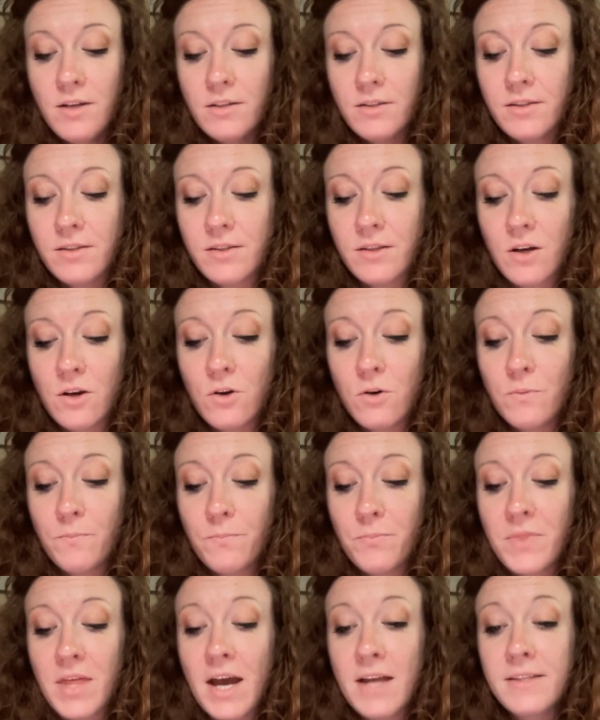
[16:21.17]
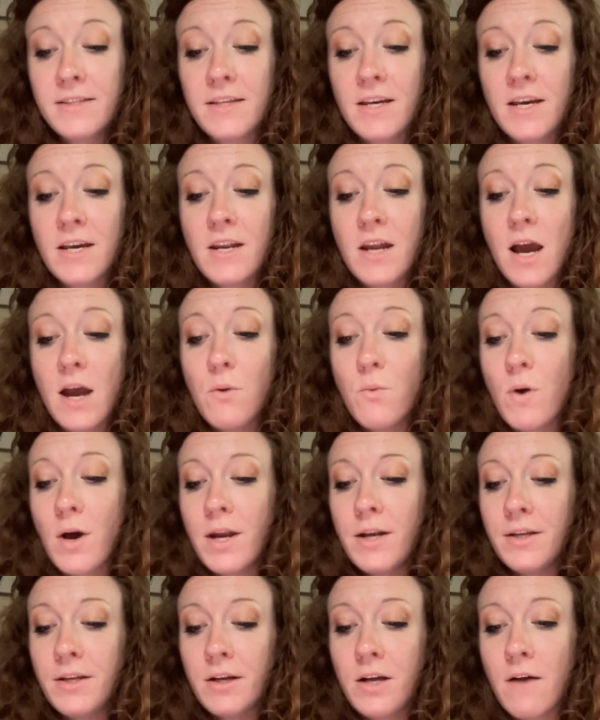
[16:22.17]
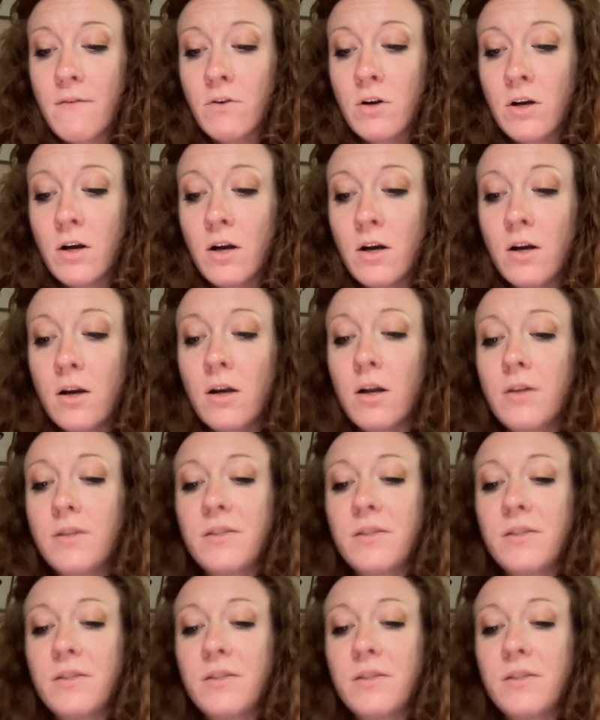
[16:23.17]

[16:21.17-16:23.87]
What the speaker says: So that's it. I wanted to cover